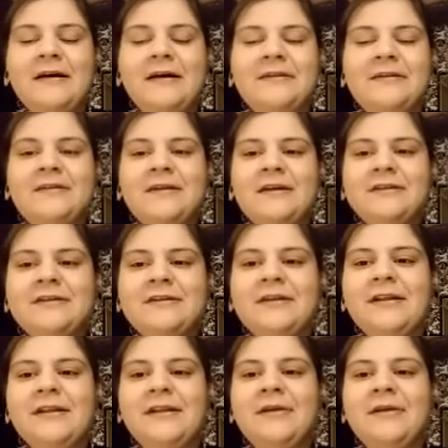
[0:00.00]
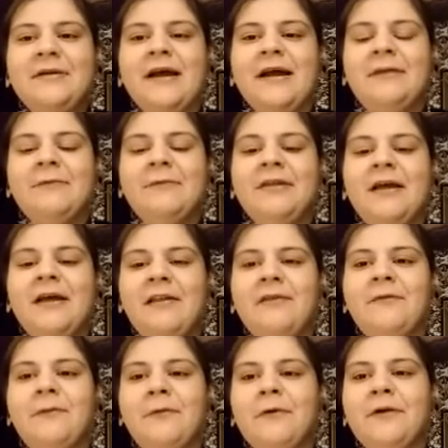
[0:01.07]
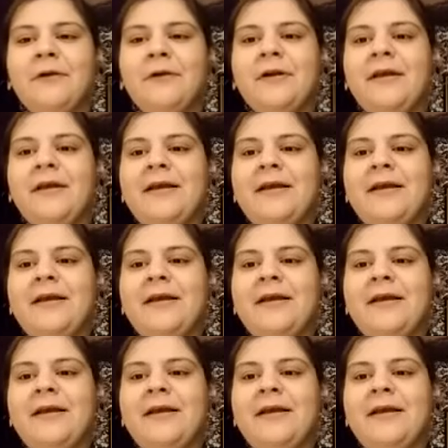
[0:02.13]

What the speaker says: discussion that you had with Helleborn.